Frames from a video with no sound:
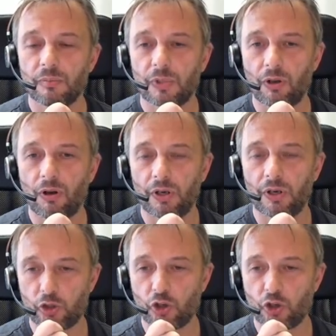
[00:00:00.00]
law
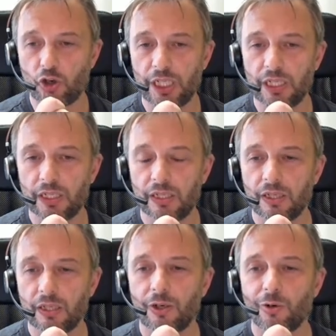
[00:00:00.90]
in Germany,
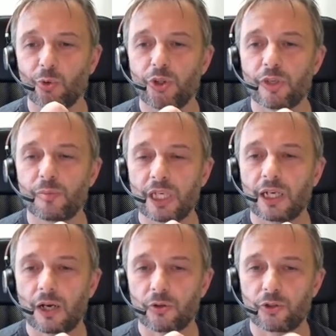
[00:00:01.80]
would not be
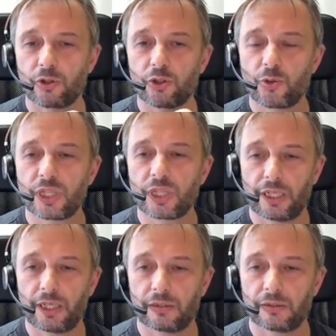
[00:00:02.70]
allowed to use that
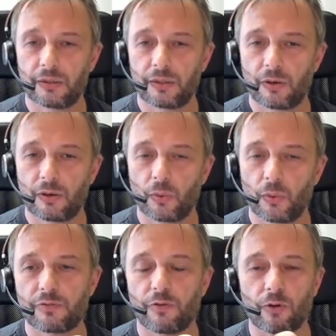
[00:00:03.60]
data.
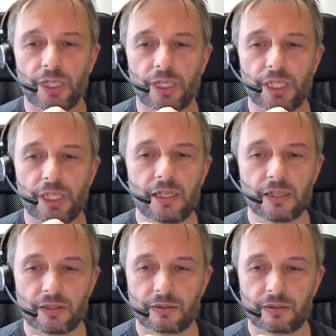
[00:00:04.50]
Whereas for
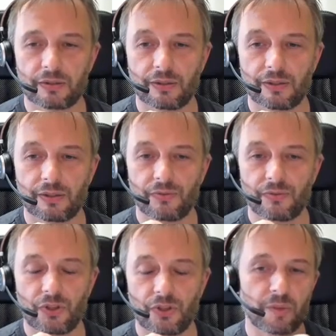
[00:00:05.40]
eIDAS,
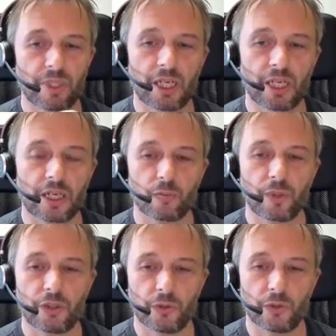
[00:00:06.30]
same data could be
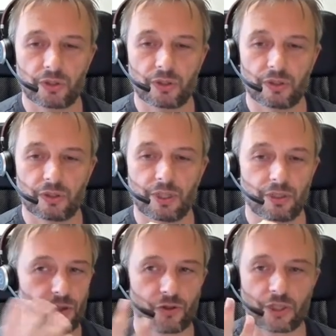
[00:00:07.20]
used.
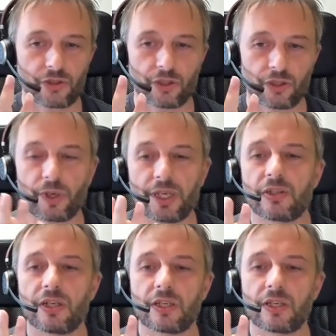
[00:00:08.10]
This is just the
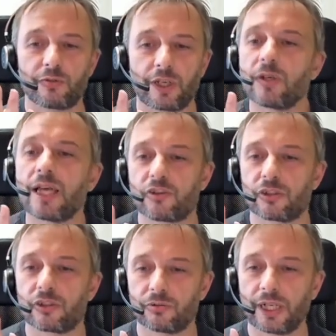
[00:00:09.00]
craziness of regulation,
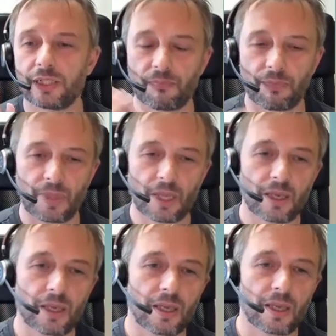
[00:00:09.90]
right?
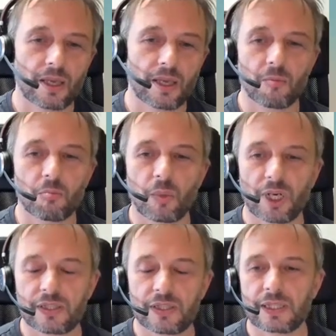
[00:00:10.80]

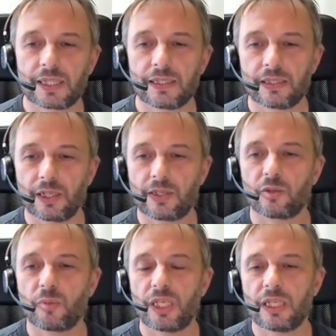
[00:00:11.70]
But there needs
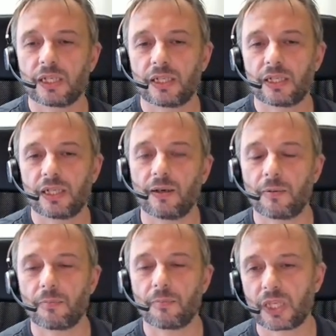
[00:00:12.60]
to be
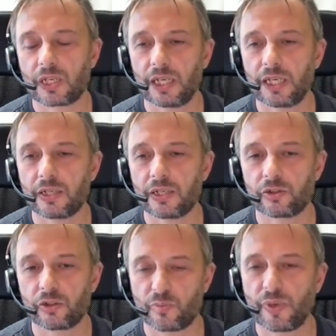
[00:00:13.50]
clear
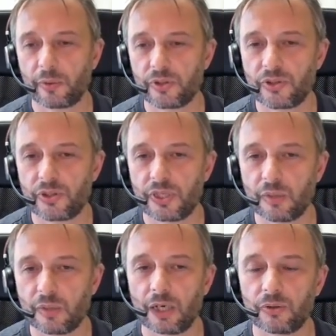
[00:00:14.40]
transparency
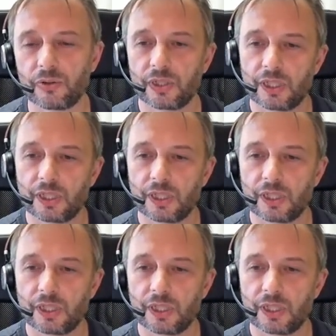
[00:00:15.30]
about